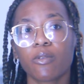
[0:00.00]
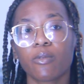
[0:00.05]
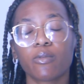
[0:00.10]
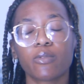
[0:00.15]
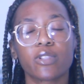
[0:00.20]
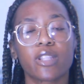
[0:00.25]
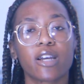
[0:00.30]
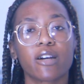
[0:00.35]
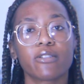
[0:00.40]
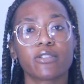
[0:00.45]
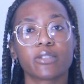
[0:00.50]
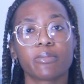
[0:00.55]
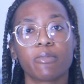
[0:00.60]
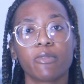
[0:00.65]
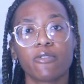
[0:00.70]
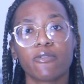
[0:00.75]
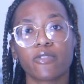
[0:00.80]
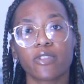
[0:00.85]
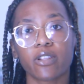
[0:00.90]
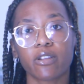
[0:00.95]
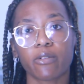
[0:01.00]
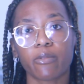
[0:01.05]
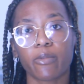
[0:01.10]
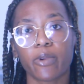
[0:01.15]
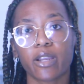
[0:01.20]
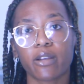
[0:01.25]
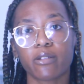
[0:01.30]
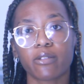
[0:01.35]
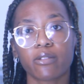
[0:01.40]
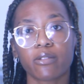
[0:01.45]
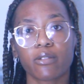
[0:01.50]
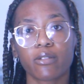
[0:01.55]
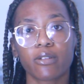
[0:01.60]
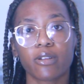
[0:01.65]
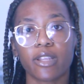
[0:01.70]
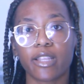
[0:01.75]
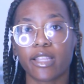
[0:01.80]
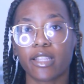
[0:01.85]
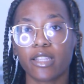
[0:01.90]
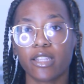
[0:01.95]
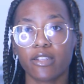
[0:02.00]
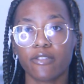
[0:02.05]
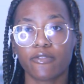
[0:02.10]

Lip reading: When I was moving it around and